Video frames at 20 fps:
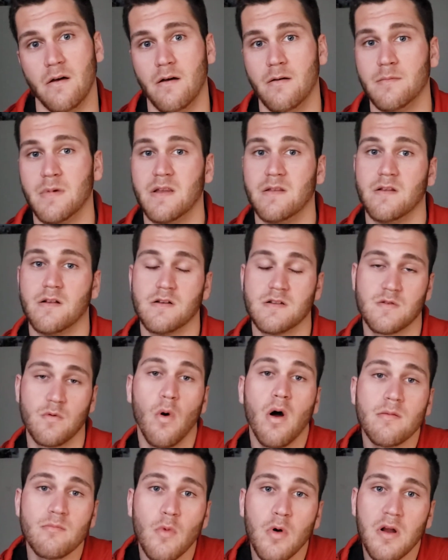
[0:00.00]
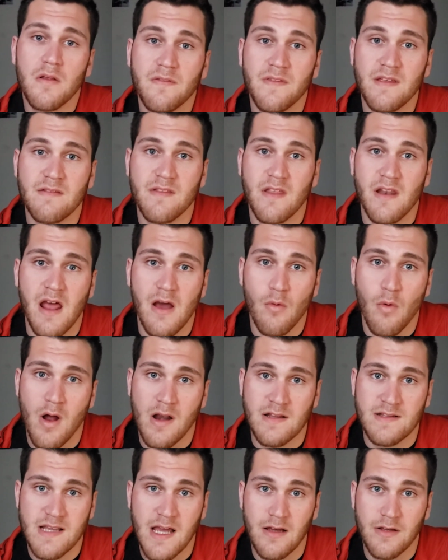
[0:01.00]
And there's one more thing that I
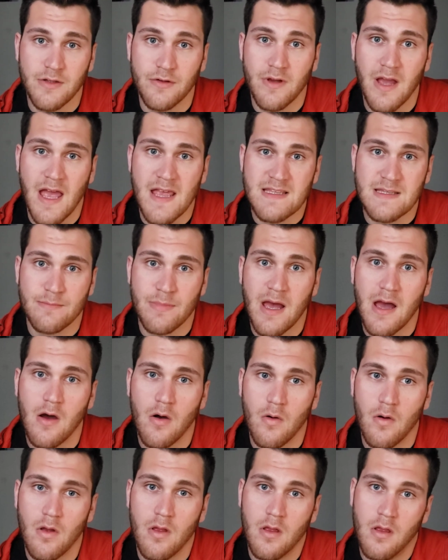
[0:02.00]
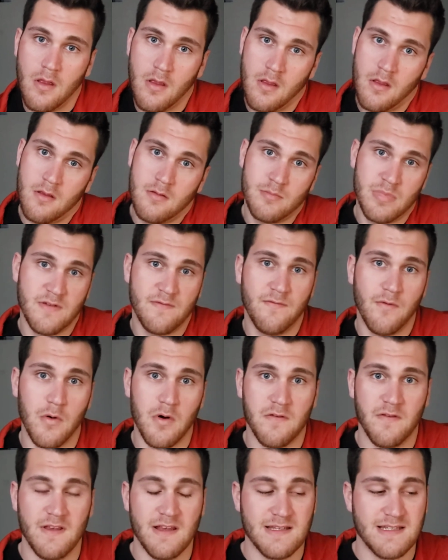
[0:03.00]
want to tell you guys about
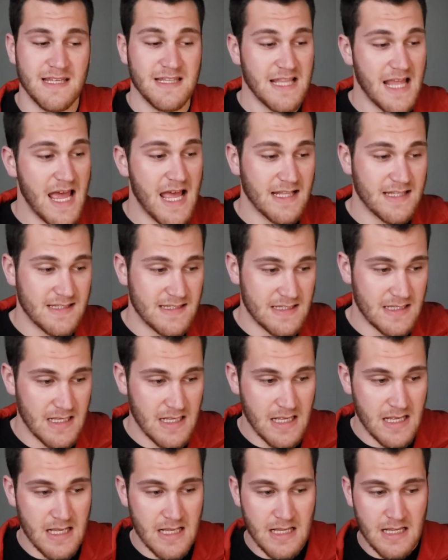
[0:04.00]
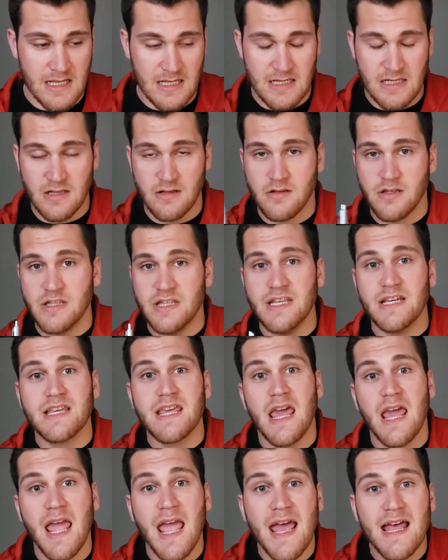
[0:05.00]
before this, and that's you
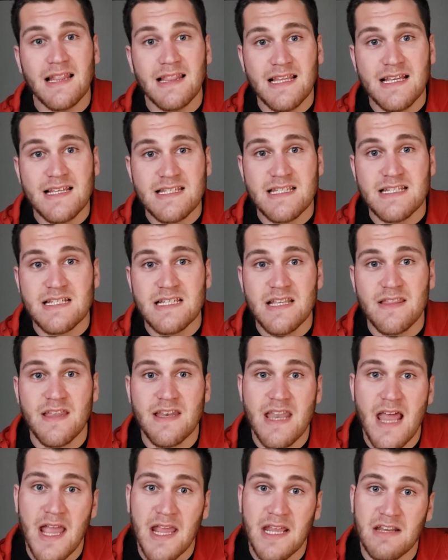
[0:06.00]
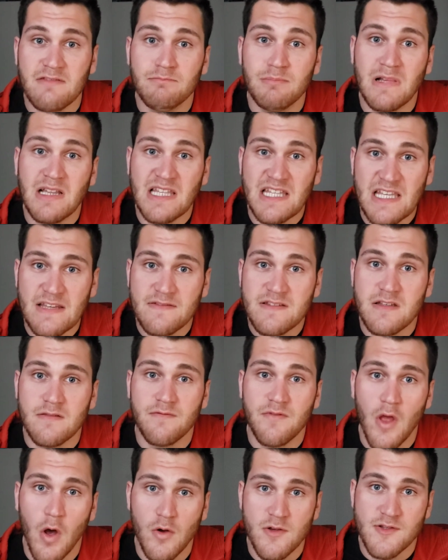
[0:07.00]
can't listen to the negative beliefs
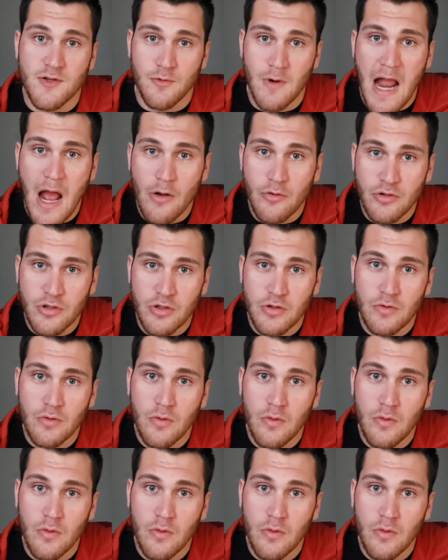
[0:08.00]
of those around you.